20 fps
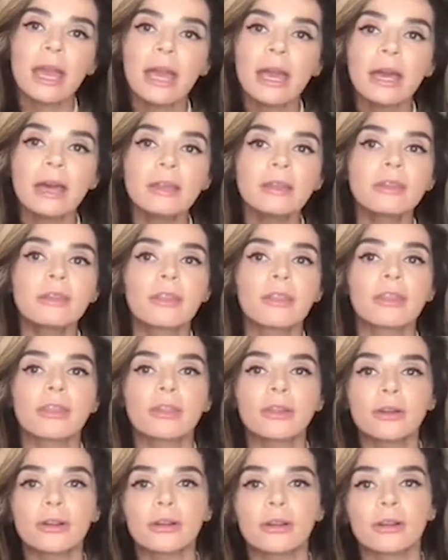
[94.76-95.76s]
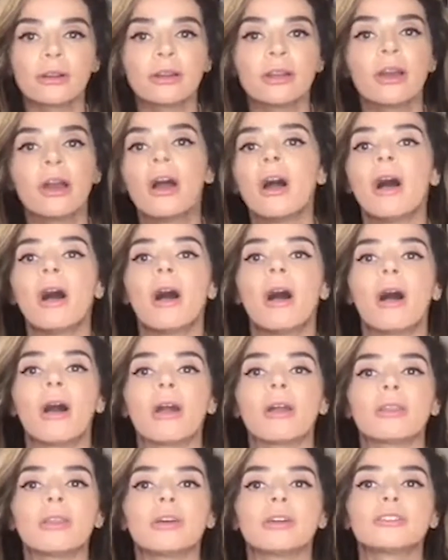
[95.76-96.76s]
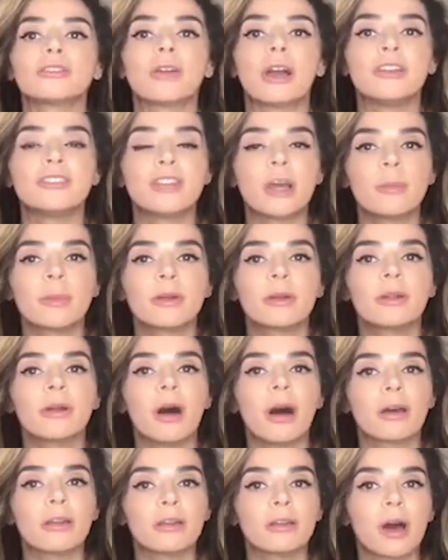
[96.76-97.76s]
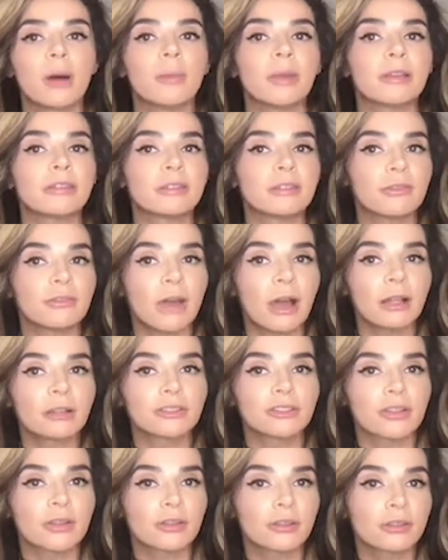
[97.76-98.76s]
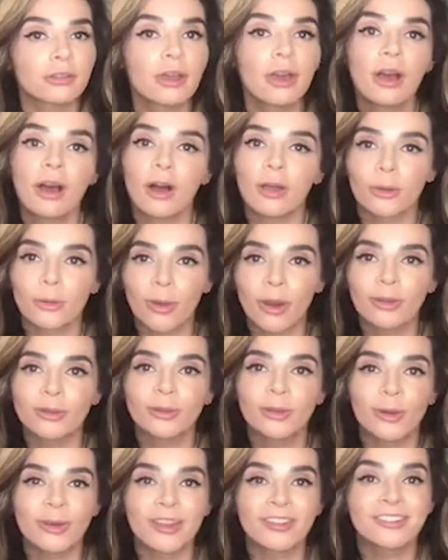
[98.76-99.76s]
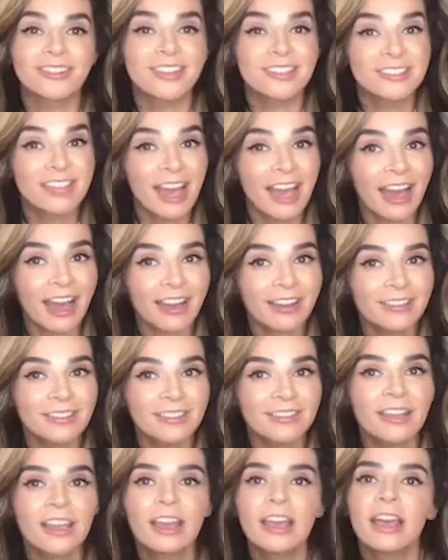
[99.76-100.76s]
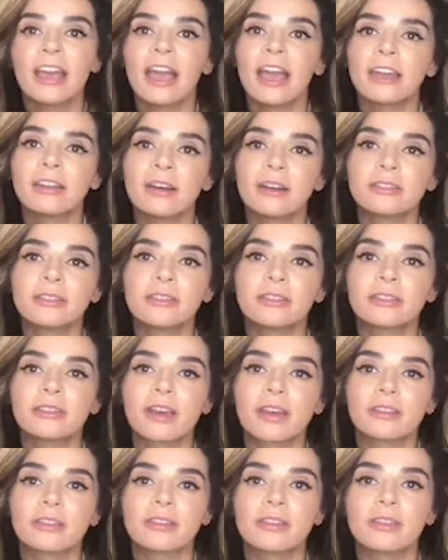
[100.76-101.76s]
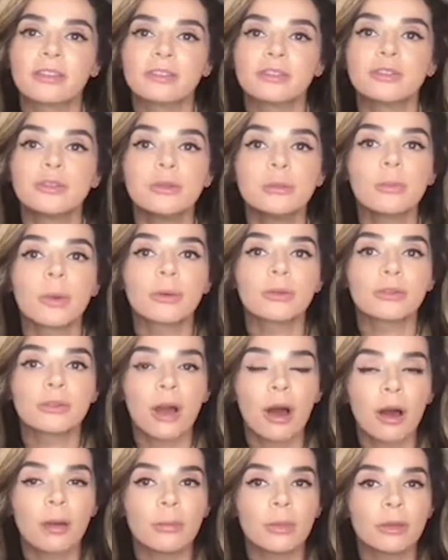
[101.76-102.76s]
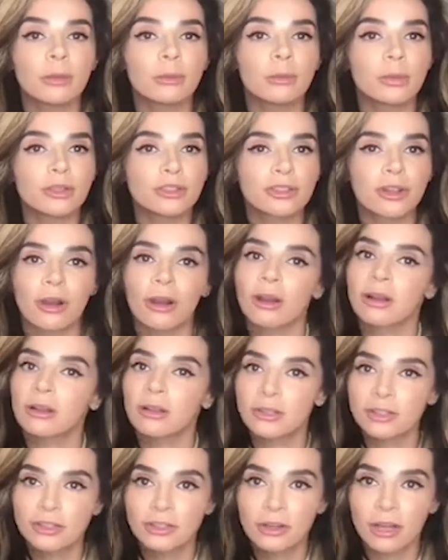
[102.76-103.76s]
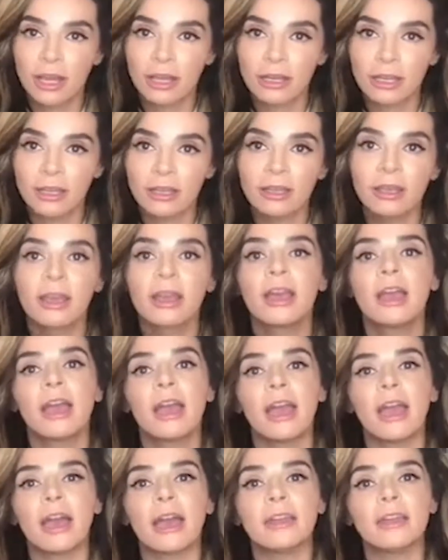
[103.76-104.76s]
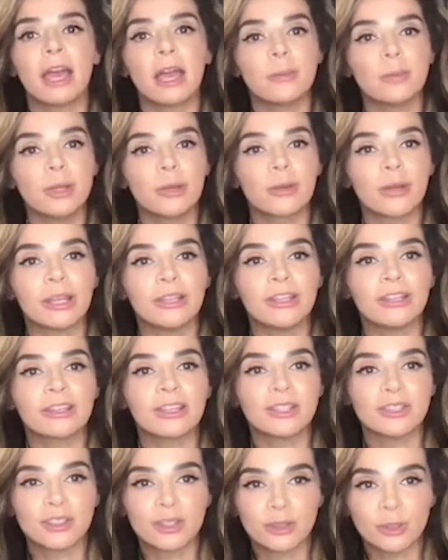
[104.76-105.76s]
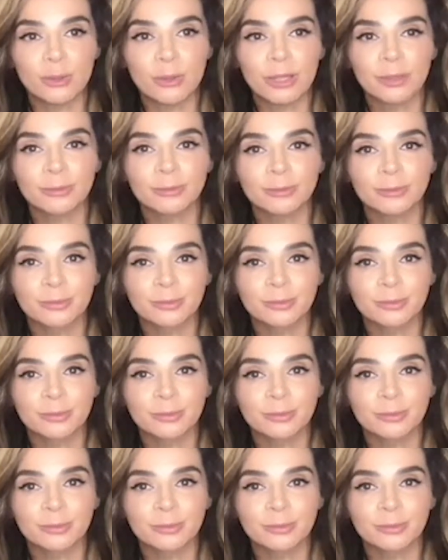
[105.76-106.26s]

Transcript: and the third are the trigeminal autonomic cephalgias, otherwise known as the TACs, and I'll discuss the two most common, which are cluster headache and hemicrania continua.